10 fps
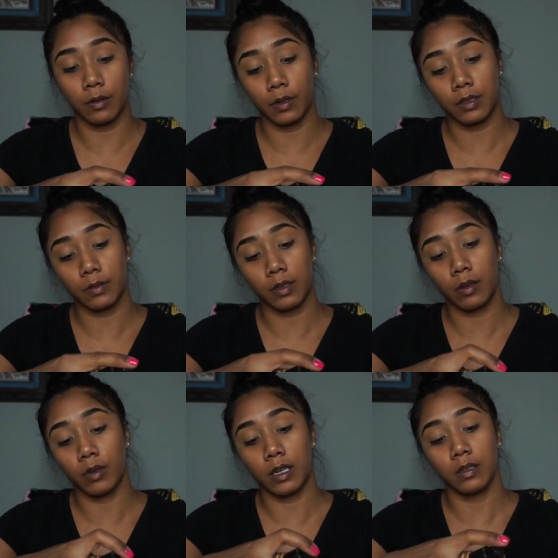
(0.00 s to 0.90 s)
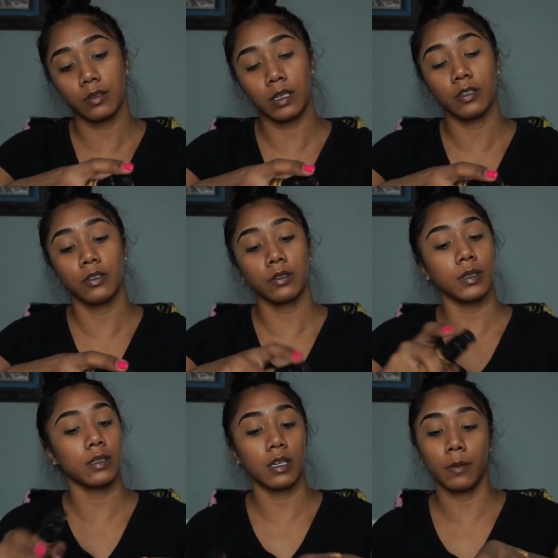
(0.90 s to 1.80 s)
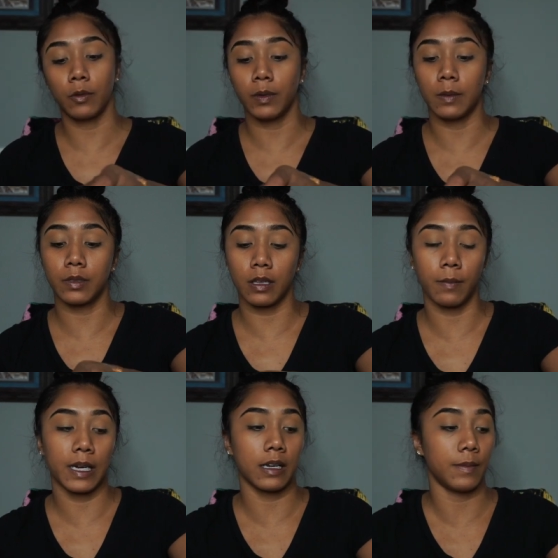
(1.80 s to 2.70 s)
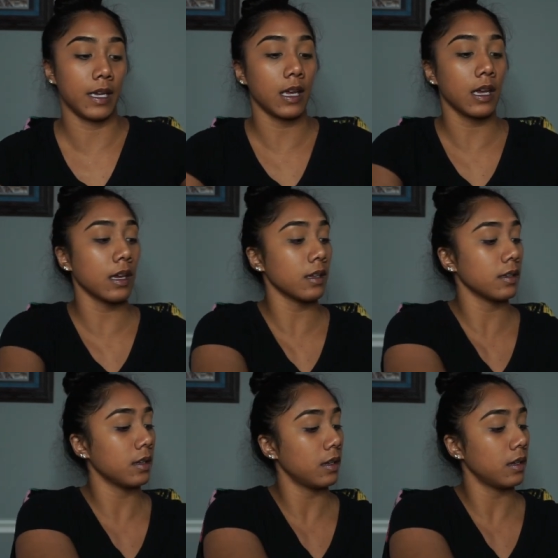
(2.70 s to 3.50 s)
It works really well. So I just squeeze a couple pumps on the back of my hand